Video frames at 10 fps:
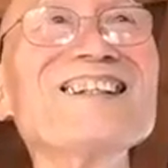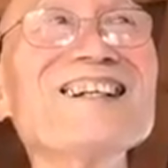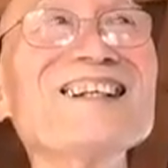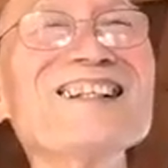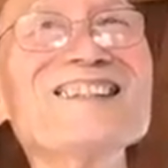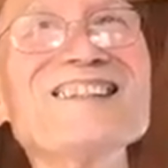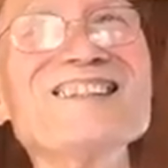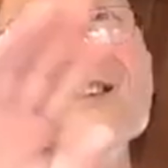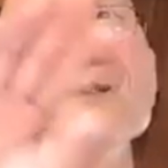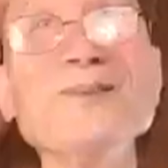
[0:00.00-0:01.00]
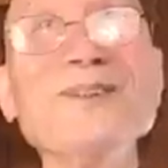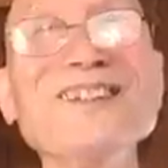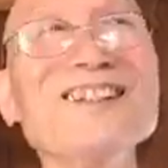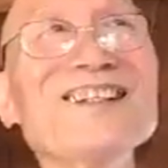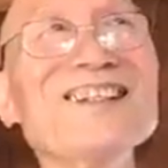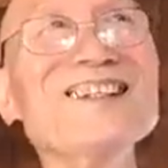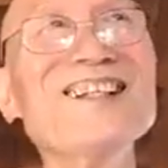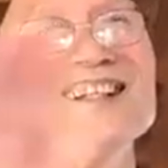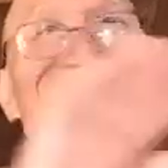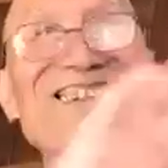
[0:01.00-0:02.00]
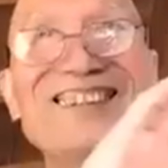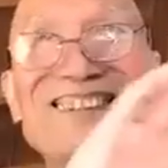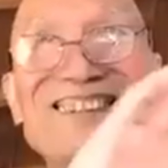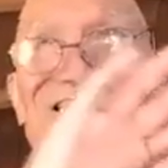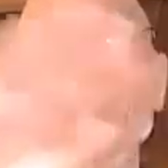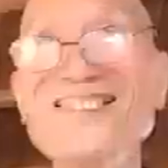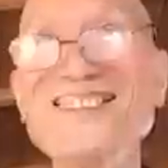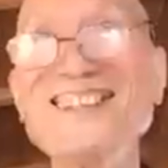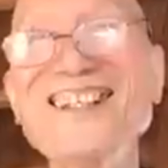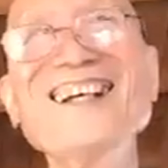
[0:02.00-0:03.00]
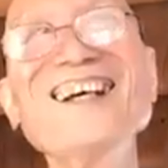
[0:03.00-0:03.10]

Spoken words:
There is nobody. There is nobody